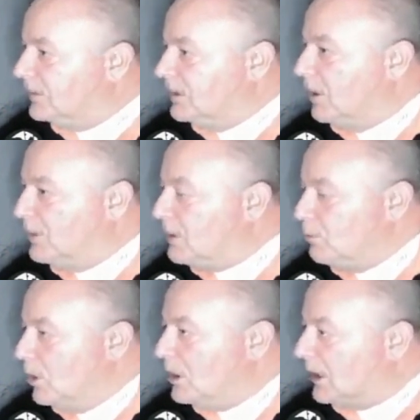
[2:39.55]
We
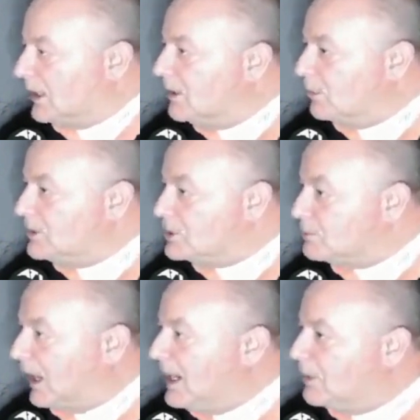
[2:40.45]
didn't work at it. We just
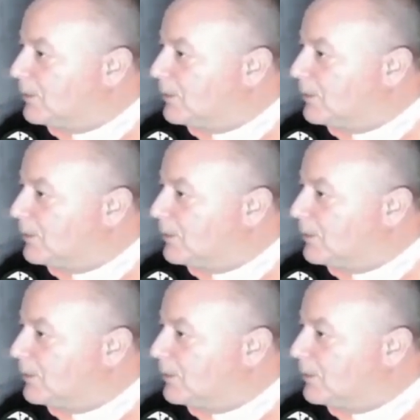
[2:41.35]
played.